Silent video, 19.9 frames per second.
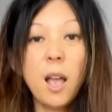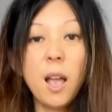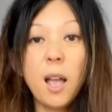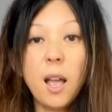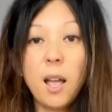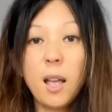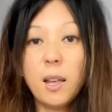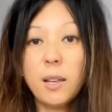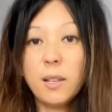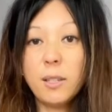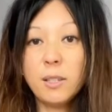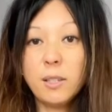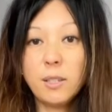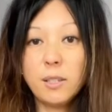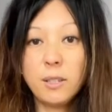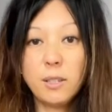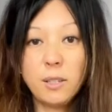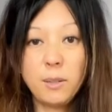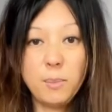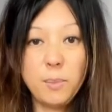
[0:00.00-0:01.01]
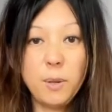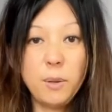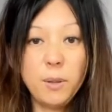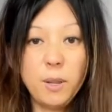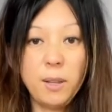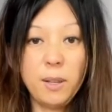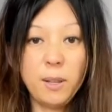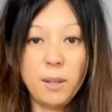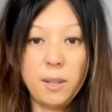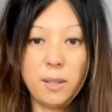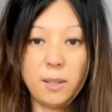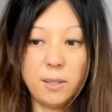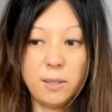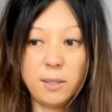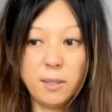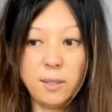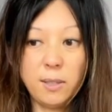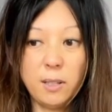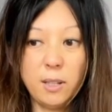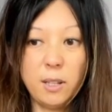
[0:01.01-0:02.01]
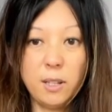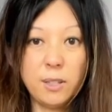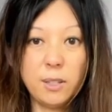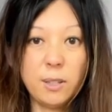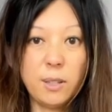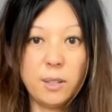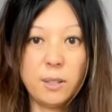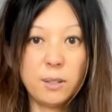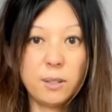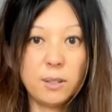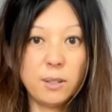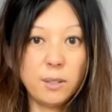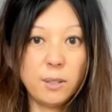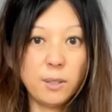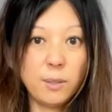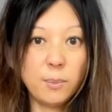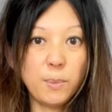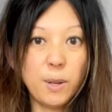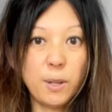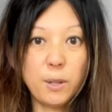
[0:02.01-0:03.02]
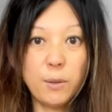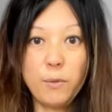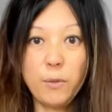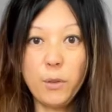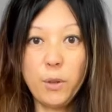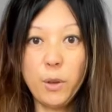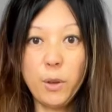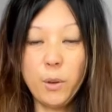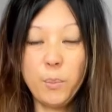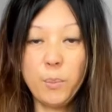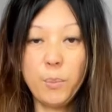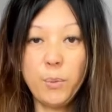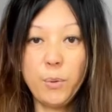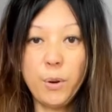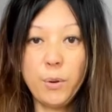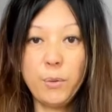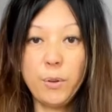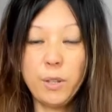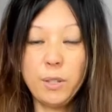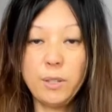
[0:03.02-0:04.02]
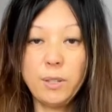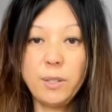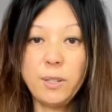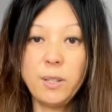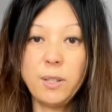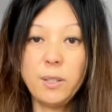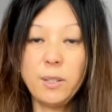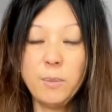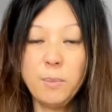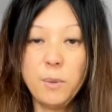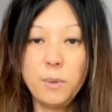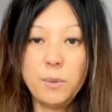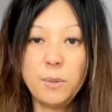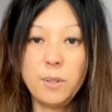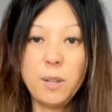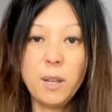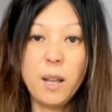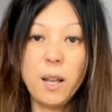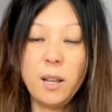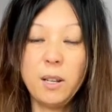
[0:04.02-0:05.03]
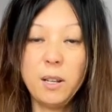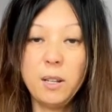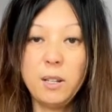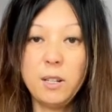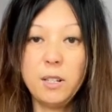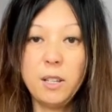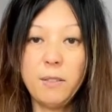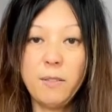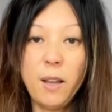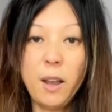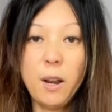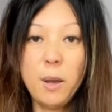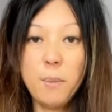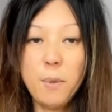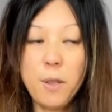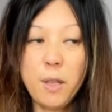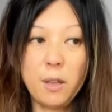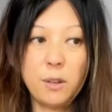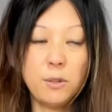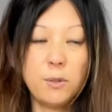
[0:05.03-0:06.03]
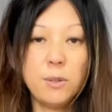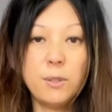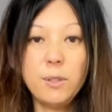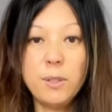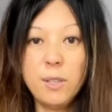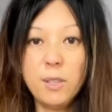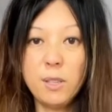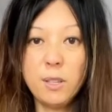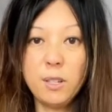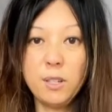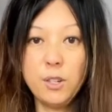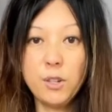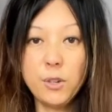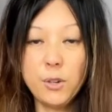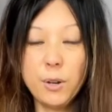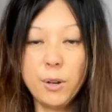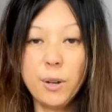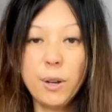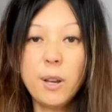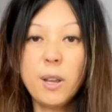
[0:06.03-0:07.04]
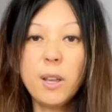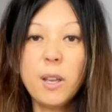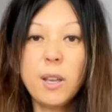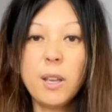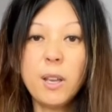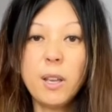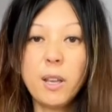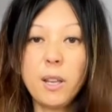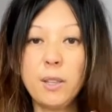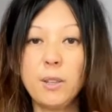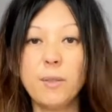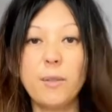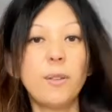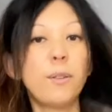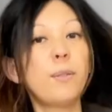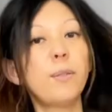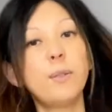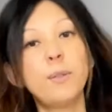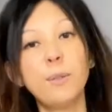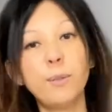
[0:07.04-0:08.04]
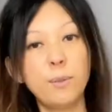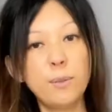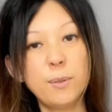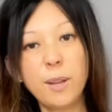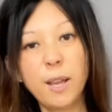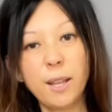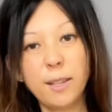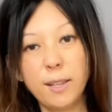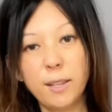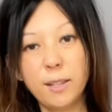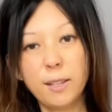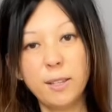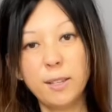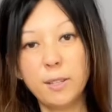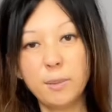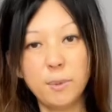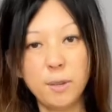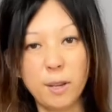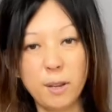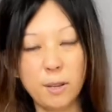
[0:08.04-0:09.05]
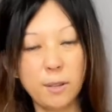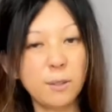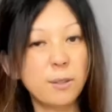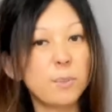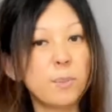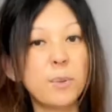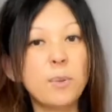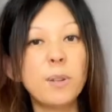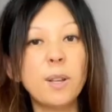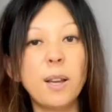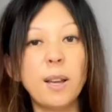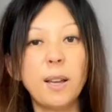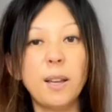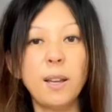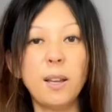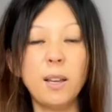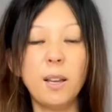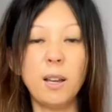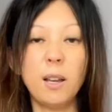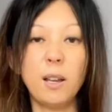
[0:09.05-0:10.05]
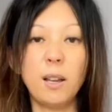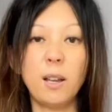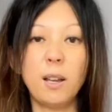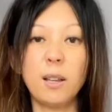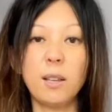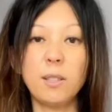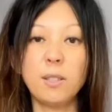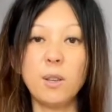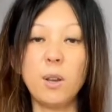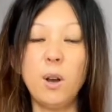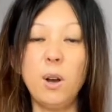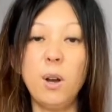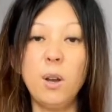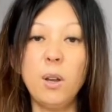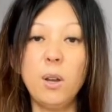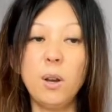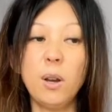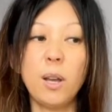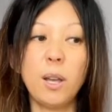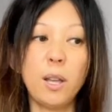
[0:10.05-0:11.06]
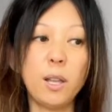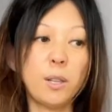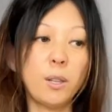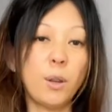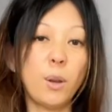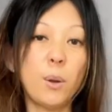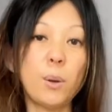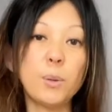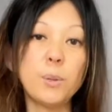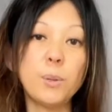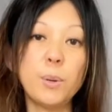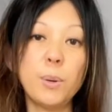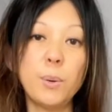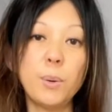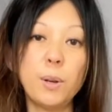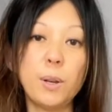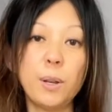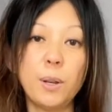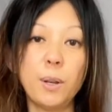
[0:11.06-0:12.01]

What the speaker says: and Bhutan is listed as one of the poorest and the most underdeveloped countries in Asia. And if I will look at it, it's because Brunei has oil, and also